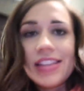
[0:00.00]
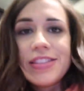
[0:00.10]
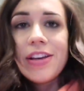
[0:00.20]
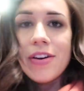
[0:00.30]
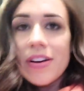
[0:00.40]

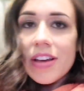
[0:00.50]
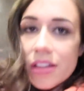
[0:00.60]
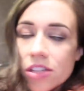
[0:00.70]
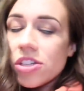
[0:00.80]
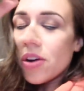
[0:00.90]
guys, so
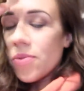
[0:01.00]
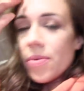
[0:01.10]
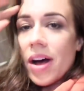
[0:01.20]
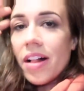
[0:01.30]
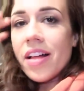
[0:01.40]
the show
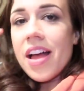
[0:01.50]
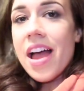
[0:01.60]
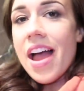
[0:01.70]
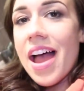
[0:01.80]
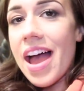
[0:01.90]
went well.
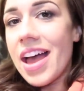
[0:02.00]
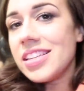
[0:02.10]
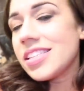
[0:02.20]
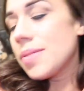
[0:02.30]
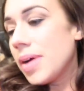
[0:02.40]

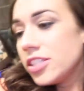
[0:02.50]
And um,